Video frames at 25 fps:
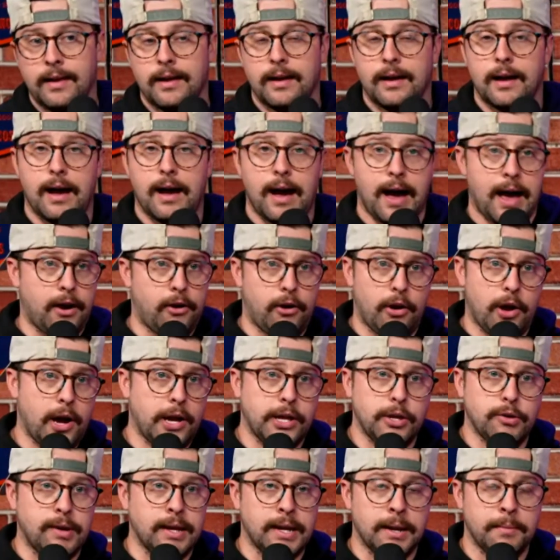I don't know how you
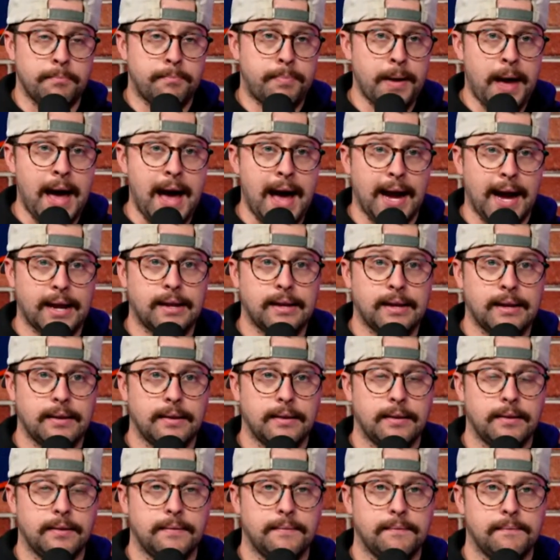get it back.
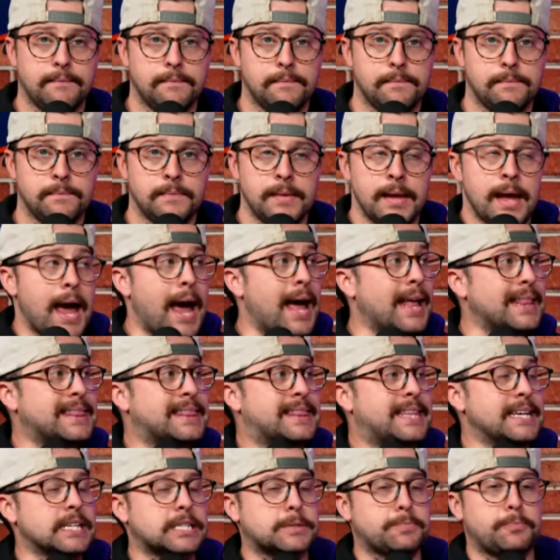At
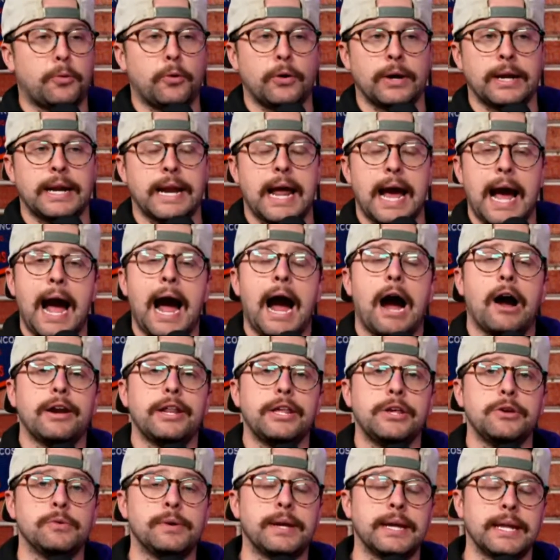this point, how do
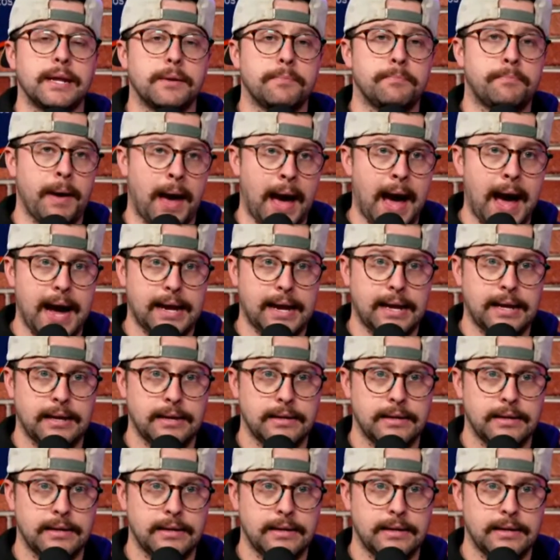you get it back?